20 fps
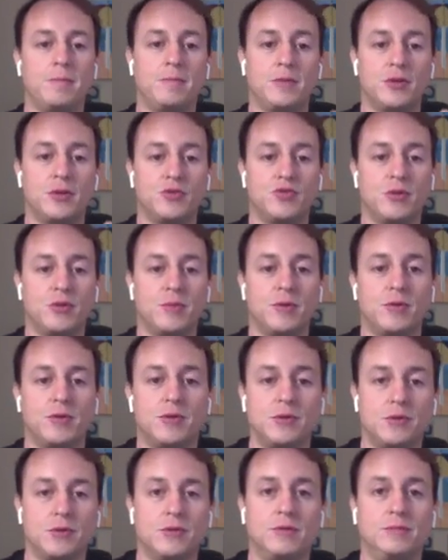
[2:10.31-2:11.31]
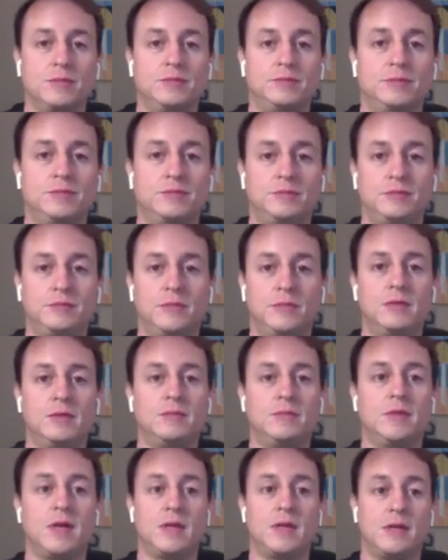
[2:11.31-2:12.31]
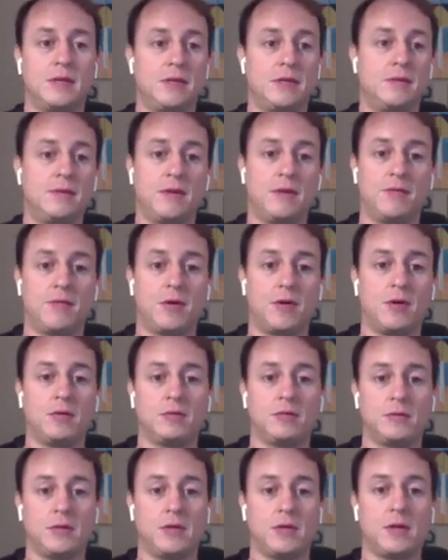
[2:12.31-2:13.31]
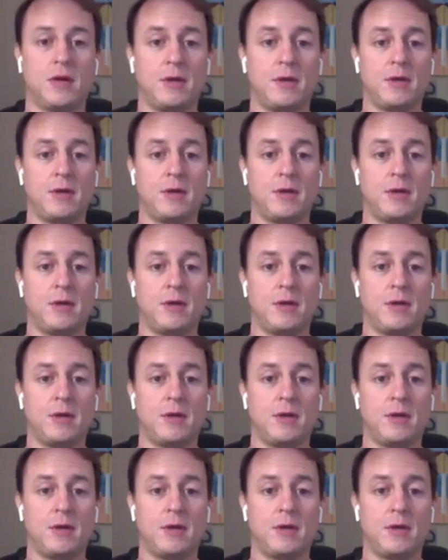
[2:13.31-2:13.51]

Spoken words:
contribute to difficulty.